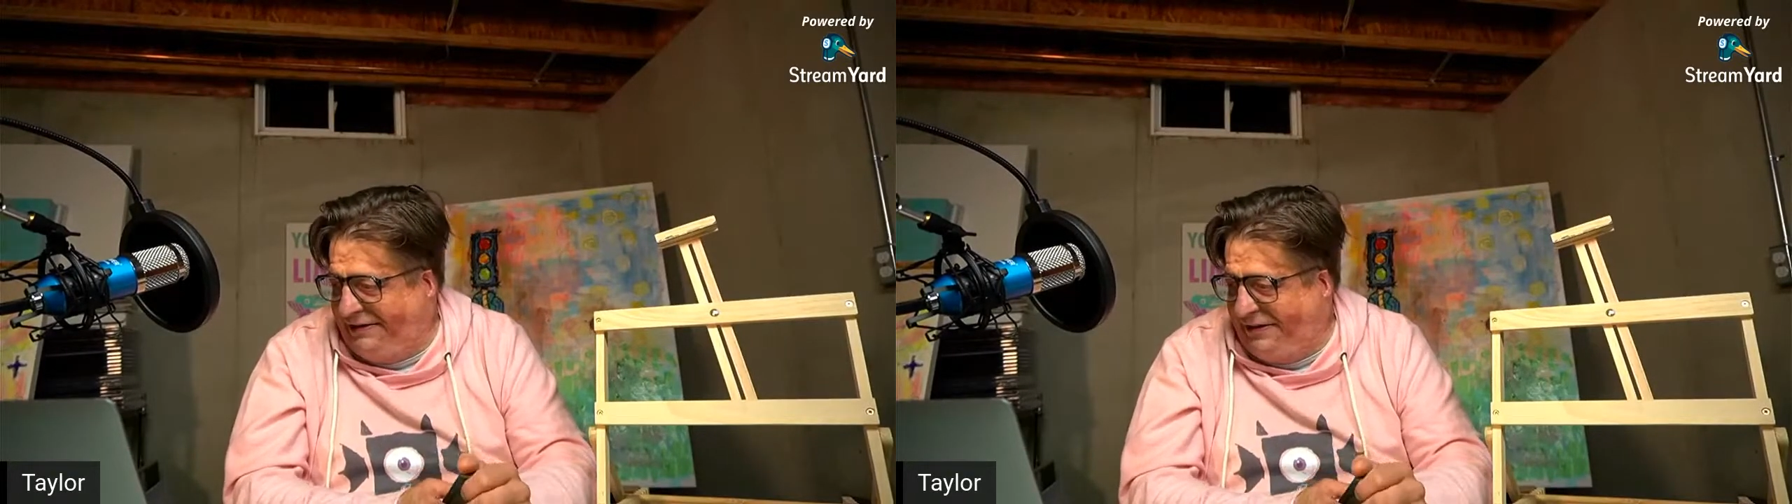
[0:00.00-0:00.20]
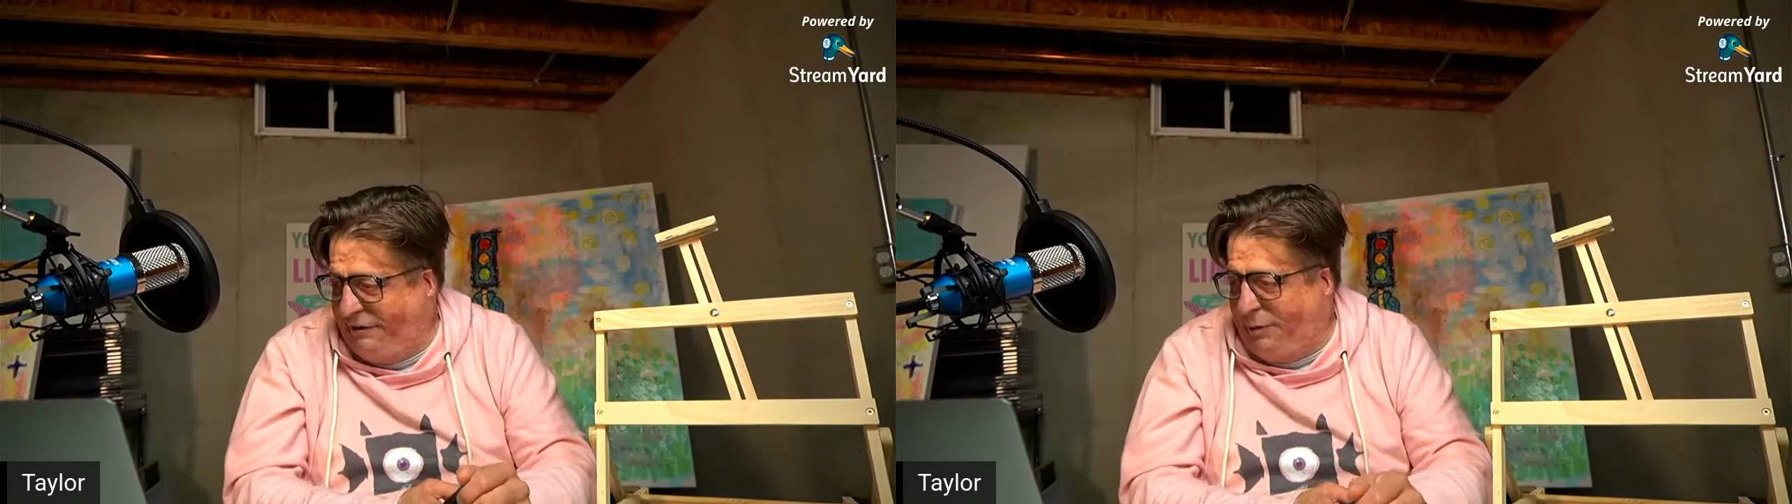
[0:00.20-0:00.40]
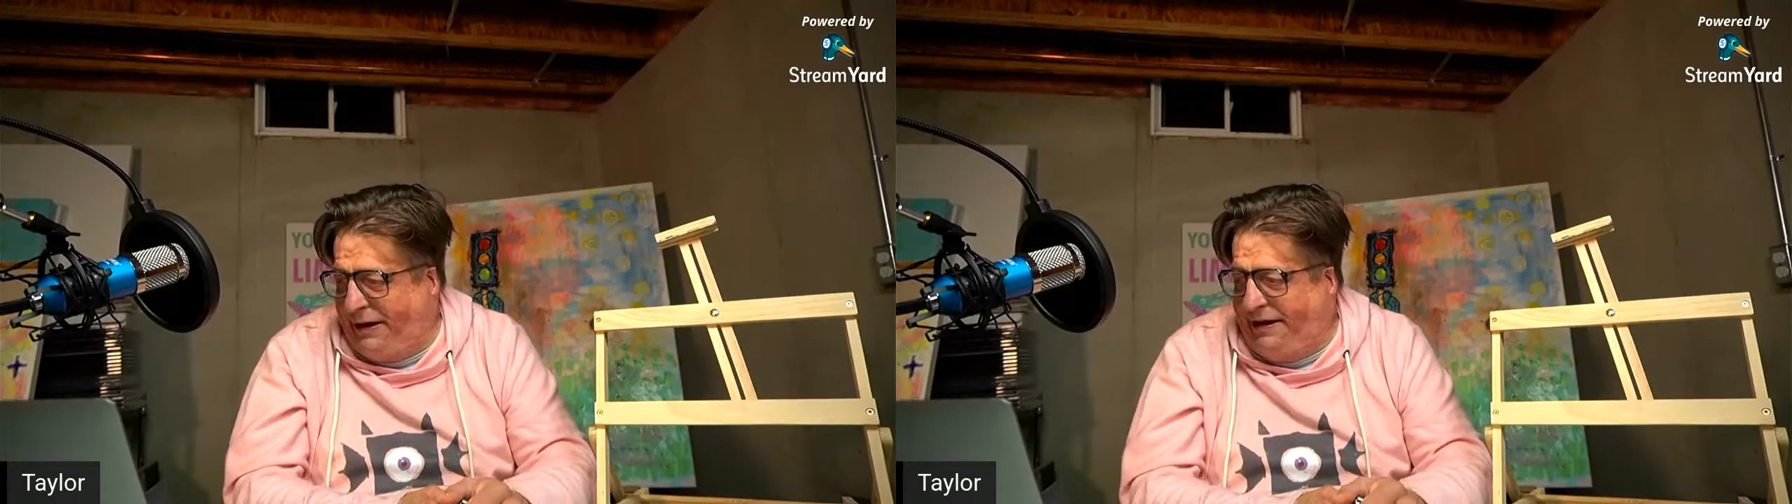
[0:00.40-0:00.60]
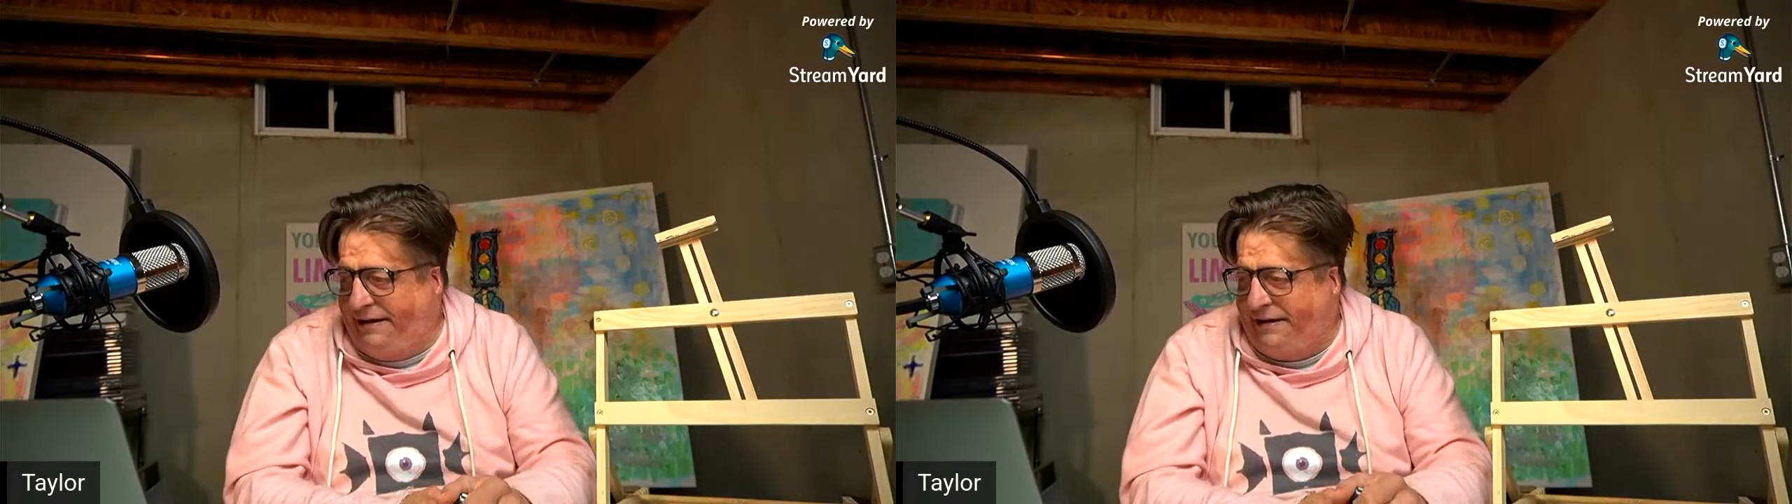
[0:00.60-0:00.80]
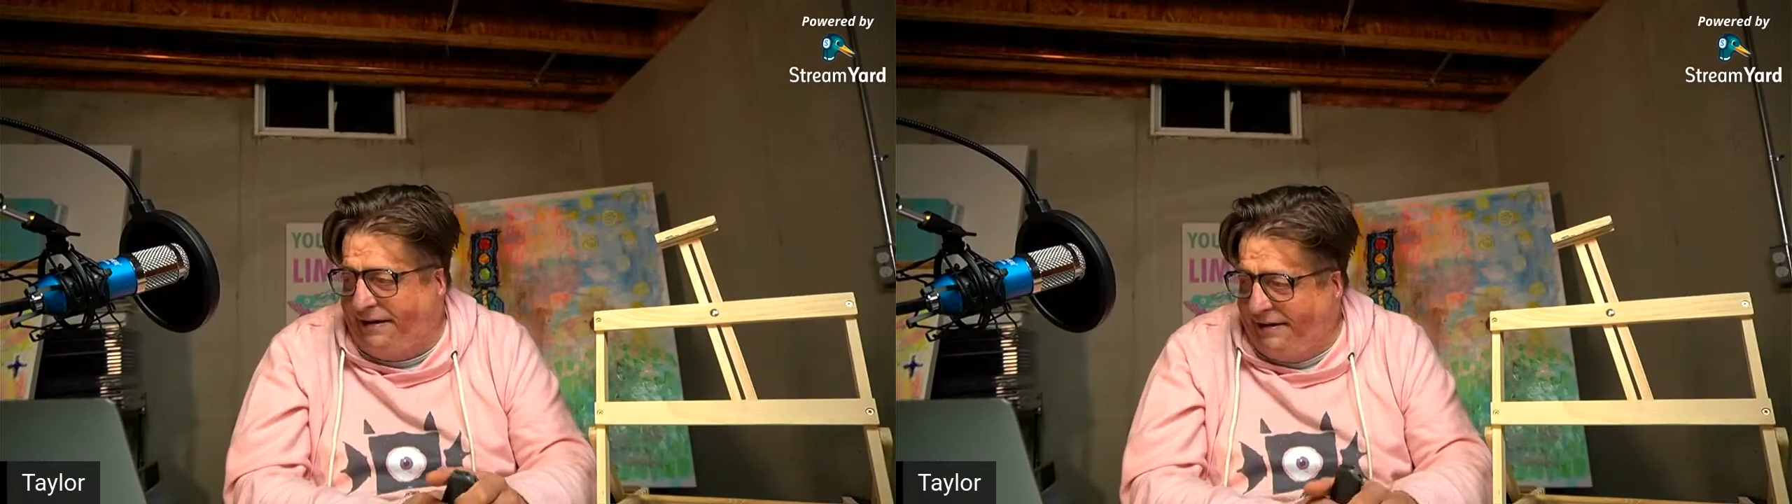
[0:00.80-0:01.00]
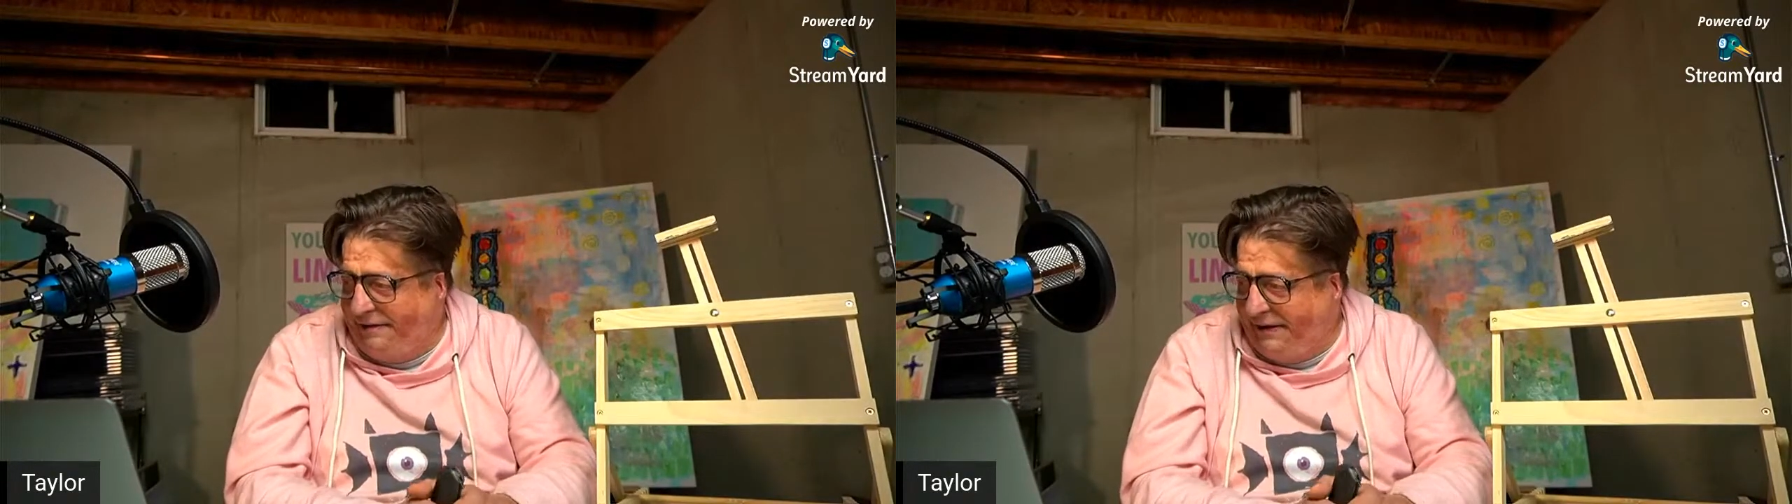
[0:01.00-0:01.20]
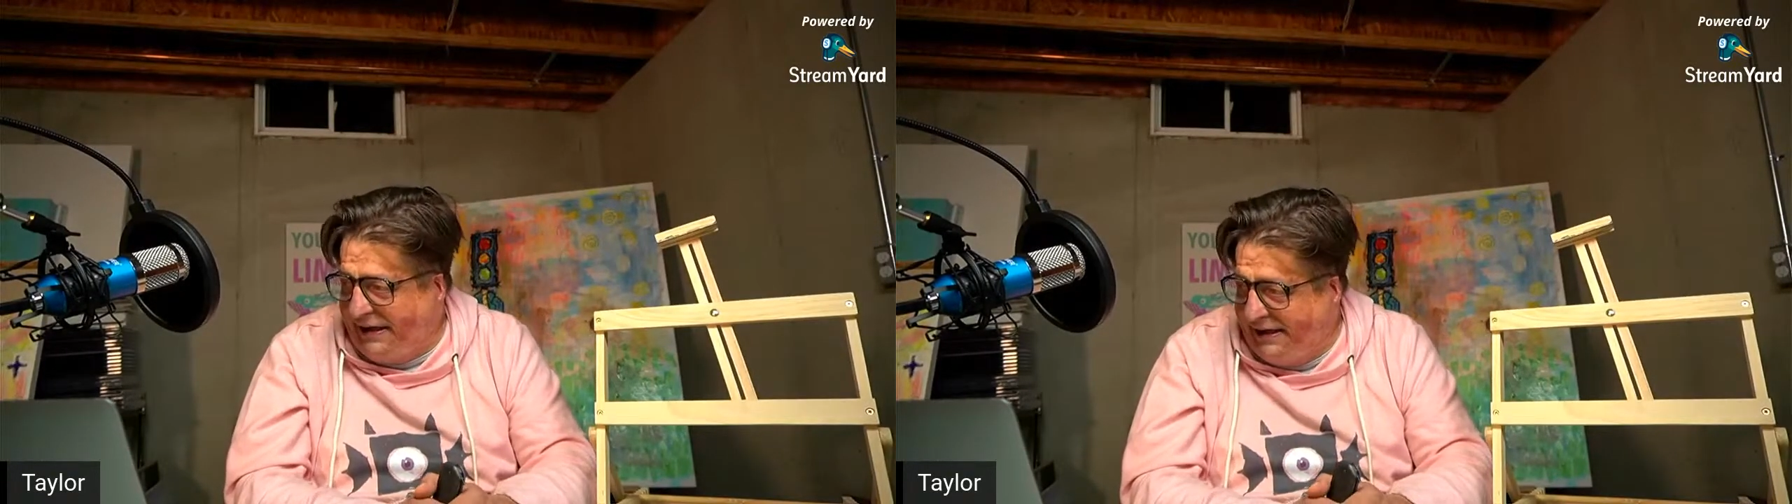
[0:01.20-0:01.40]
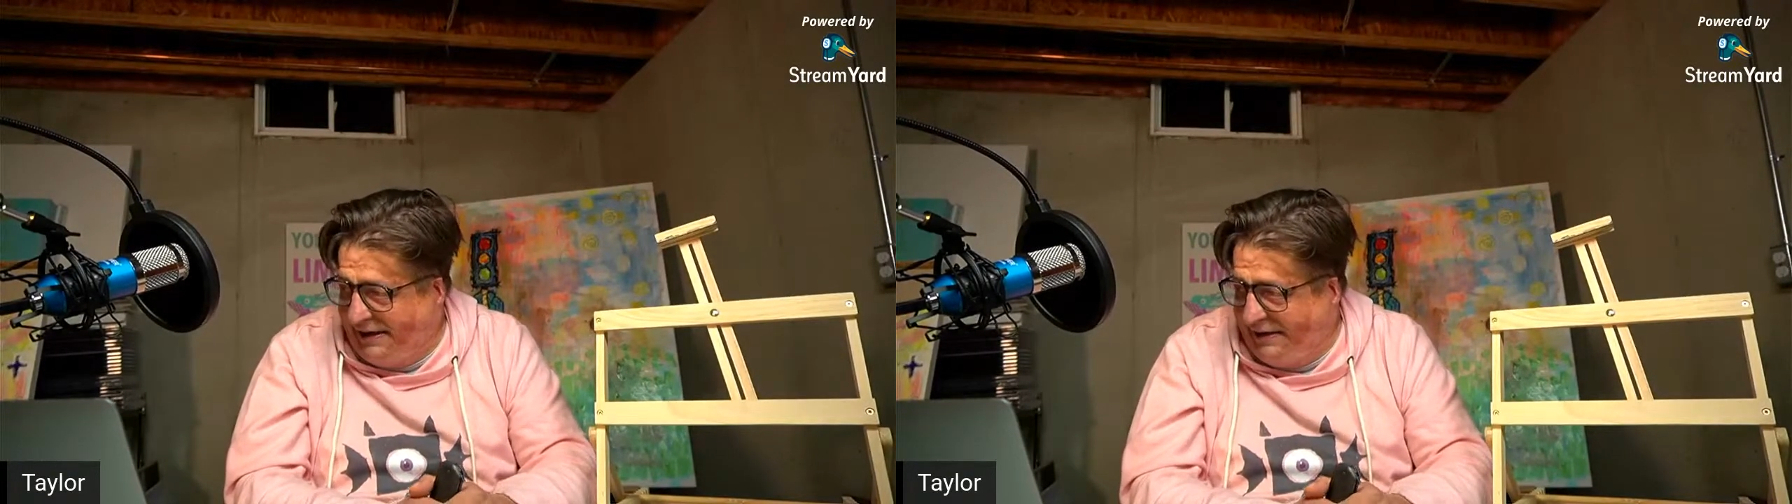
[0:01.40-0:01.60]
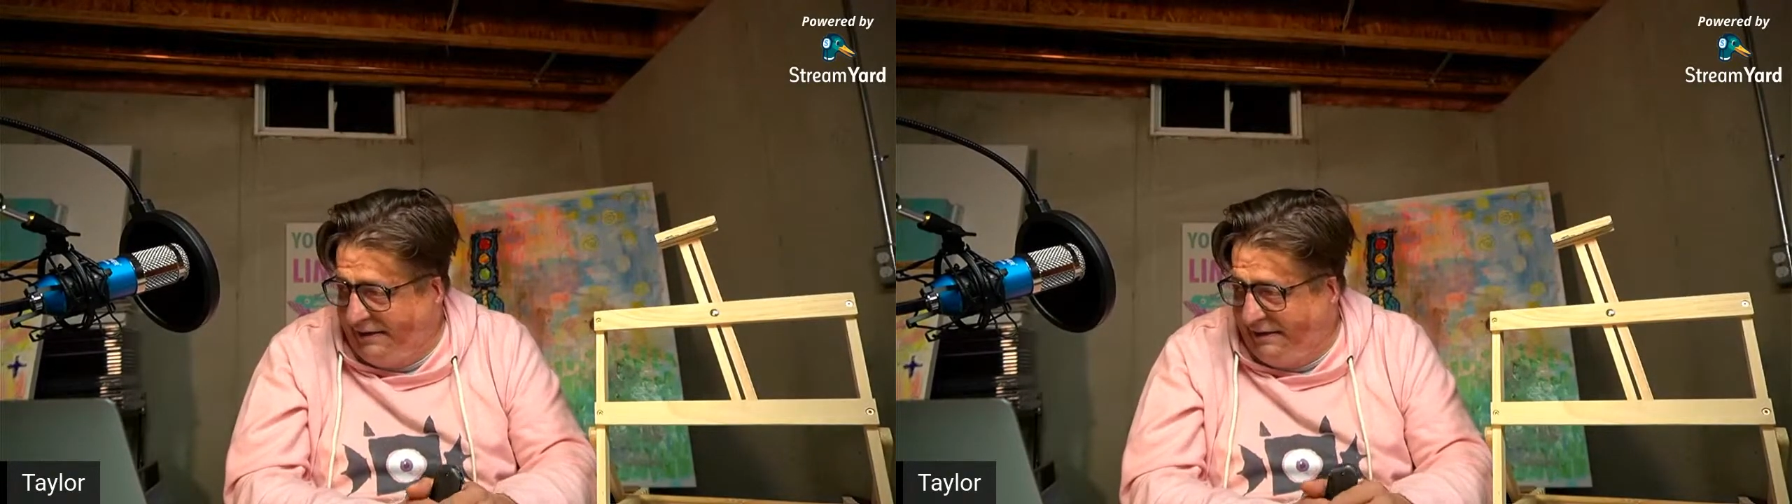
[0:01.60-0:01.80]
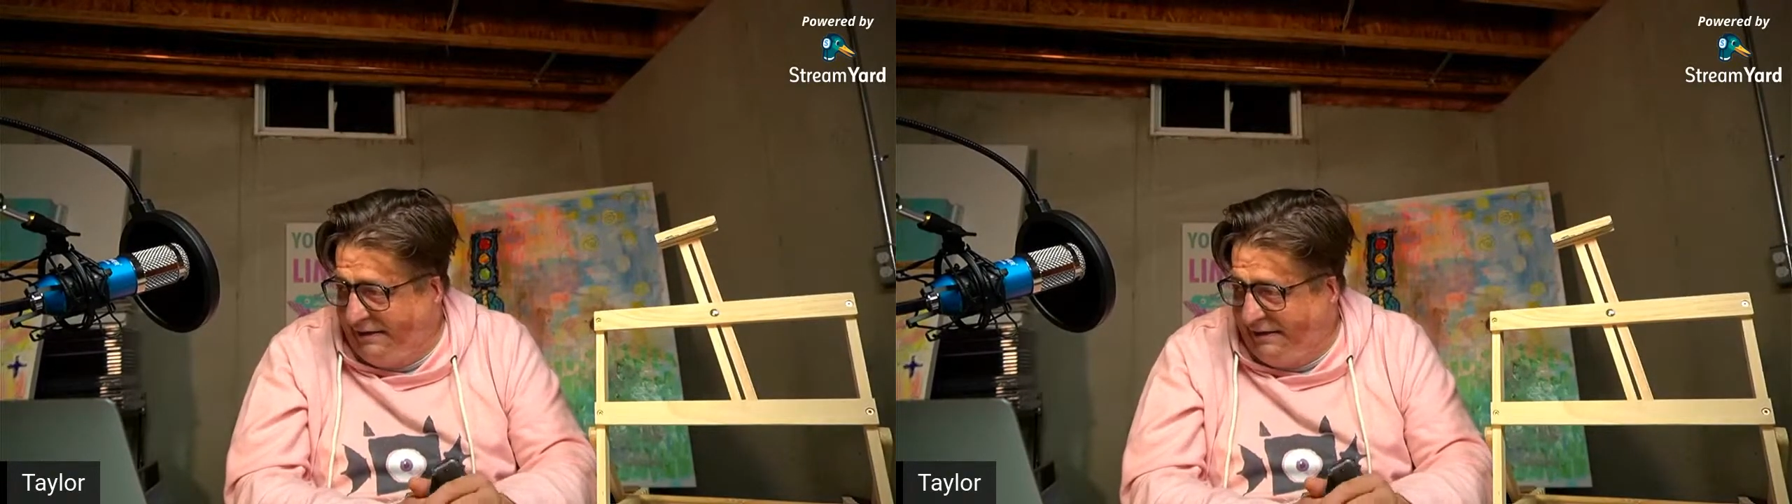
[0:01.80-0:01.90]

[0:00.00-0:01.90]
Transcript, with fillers: So, everybody, uh,